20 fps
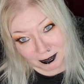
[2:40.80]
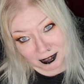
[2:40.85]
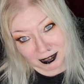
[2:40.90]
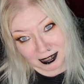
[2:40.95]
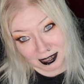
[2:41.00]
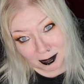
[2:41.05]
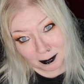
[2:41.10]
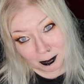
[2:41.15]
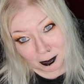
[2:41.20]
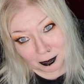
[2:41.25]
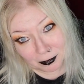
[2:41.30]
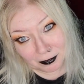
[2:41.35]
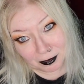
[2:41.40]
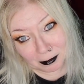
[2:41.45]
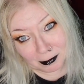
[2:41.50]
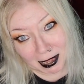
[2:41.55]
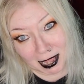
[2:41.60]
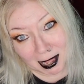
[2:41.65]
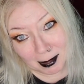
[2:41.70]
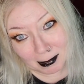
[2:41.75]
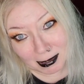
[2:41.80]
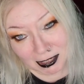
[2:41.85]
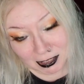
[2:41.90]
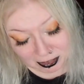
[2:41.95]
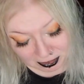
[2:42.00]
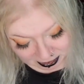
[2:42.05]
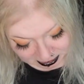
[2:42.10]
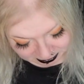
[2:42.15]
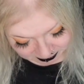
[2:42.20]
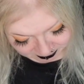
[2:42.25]
one I bought from
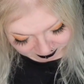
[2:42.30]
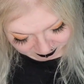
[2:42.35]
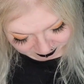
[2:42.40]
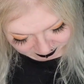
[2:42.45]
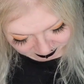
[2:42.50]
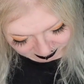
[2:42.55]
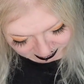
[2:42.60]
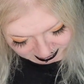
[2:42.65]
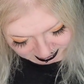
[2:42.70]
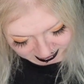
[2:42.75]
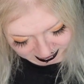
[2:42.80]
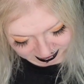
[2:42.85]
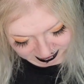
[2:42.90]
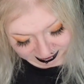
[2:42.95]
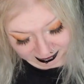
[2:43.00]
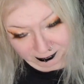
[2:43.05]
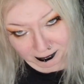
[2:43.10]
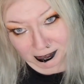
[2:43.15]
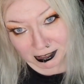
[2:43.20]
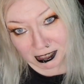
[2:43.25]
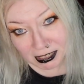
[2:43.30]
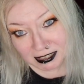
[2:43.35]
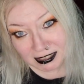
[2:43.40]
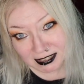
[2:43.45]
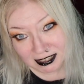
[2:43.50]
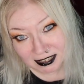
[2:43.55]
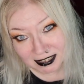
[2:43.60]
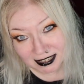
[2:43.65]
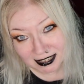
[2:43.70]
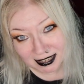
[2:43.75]
Amazon, and it was
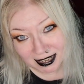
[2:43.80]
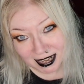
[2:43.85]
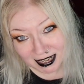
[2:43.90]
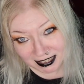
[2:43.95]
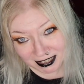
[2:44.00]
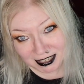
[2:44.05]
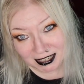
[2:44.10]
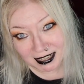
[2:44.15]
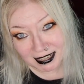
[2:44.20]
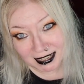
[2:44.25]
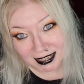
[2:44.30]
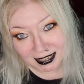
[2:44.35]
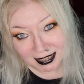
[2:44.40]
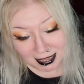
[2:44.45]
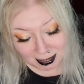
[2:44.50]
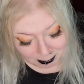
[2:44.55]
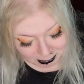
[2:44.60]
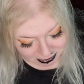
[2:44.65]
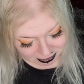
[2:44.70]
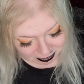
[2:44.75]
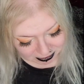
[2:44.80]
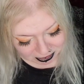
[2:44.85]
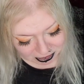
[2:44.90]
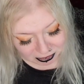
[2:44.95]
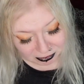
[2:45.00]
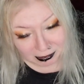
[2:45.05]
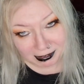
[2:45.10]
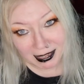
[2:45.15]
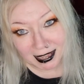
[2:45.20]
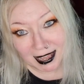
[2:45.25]
actually Amazon
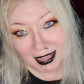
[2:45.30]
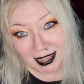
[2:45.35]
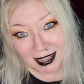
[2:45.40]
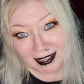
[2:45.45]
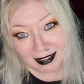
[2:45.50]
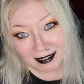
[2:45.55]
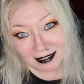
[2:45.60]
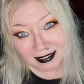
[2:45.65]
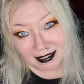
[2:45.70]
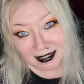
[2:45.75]
UK,